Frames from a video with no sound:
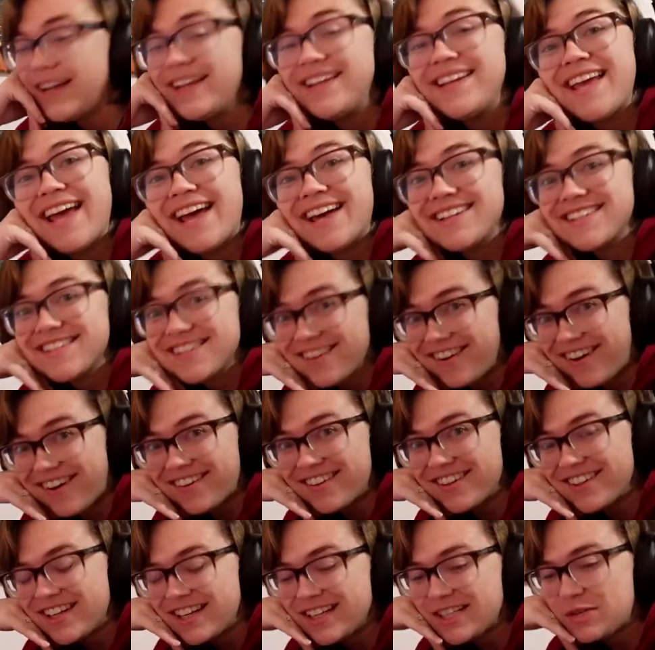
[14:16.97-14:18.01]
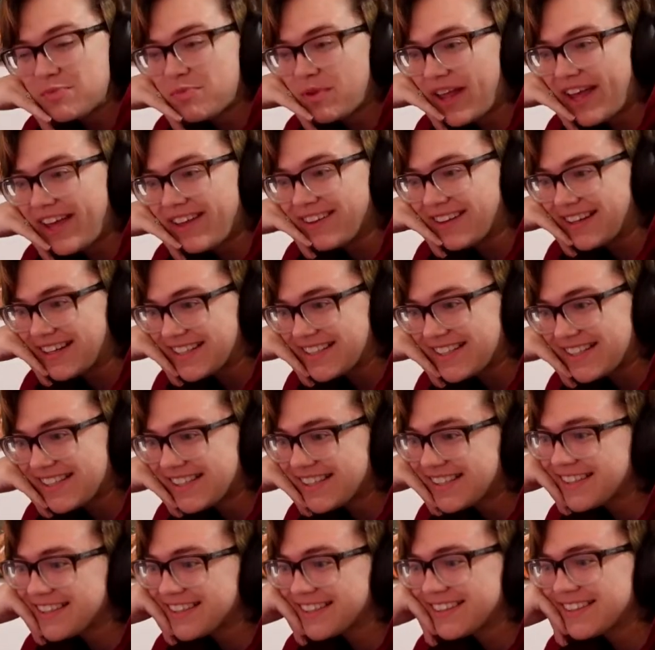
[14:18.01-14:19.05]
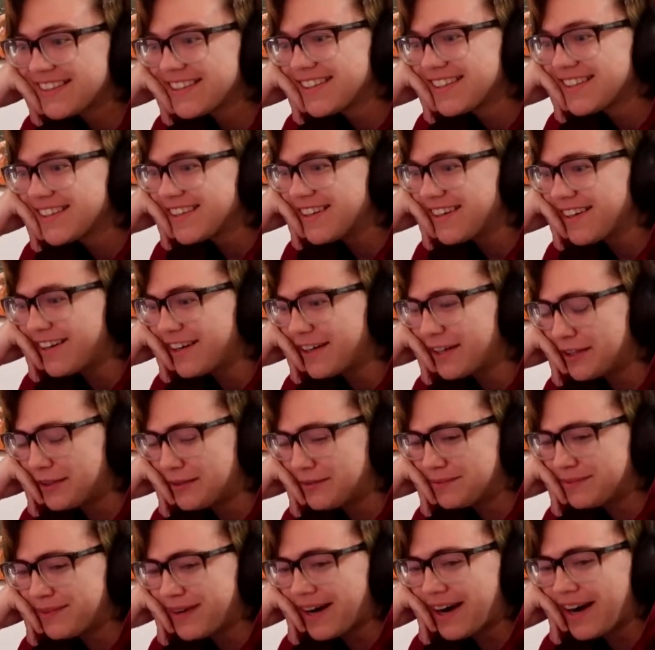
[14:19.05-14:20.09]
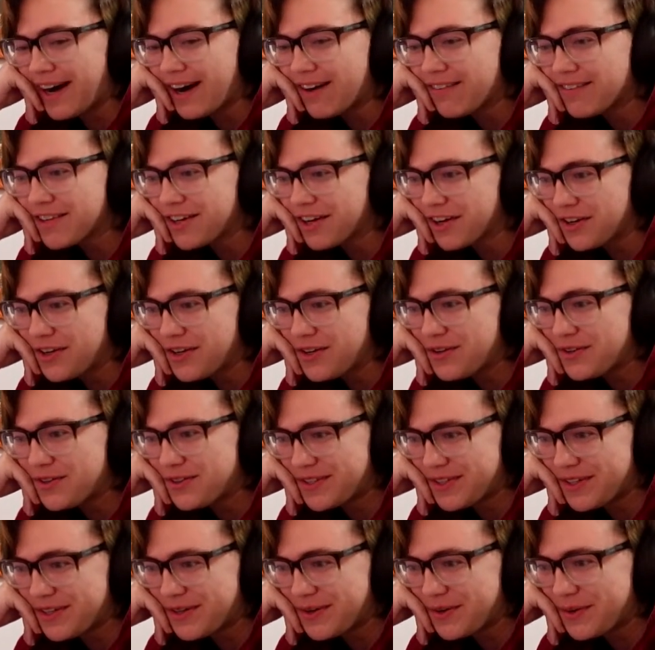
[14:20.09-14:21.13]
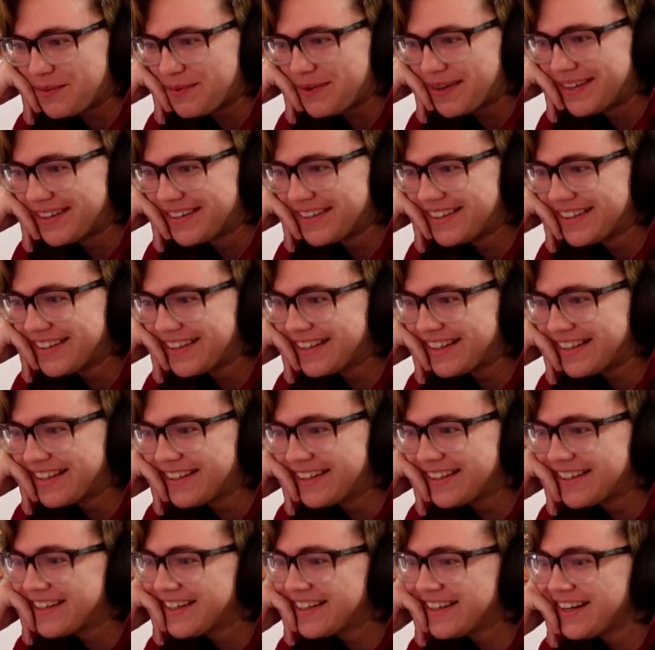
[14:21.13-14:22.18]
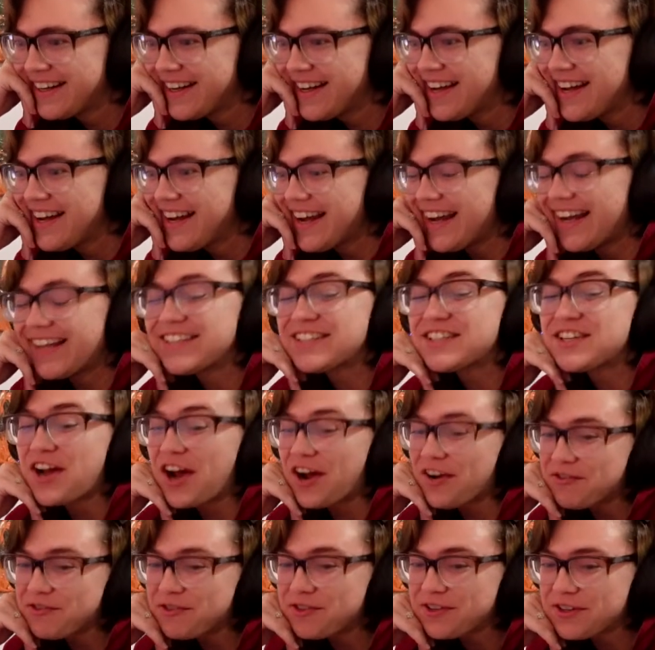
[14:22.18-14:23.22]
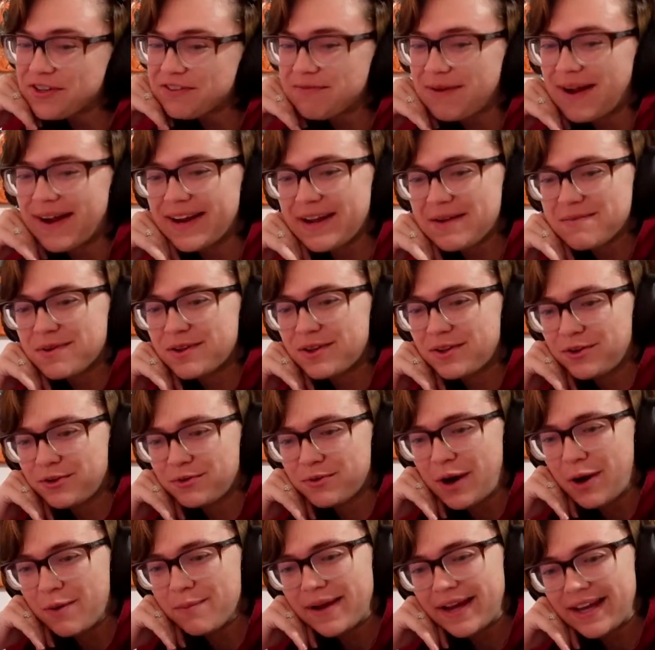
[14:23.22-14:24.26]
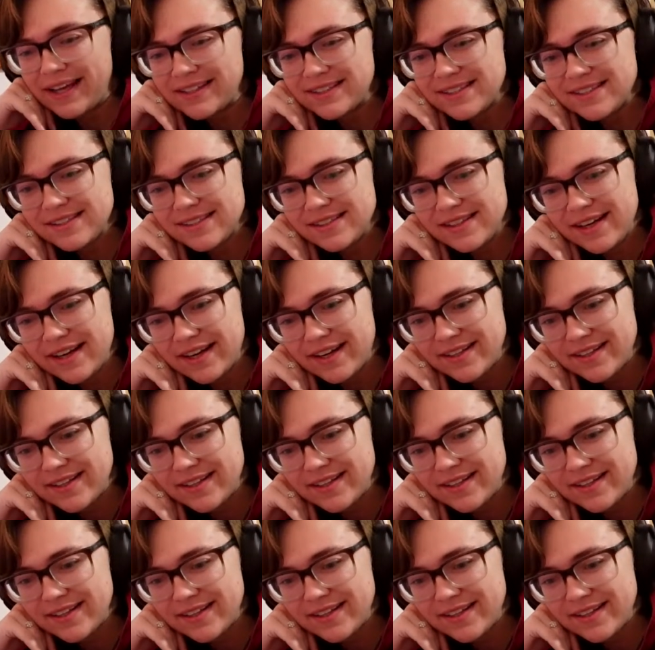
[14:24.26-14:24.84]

Yes, Lachlan has a playlist. I have it on YouTube. It's not full of My Chemical Romance.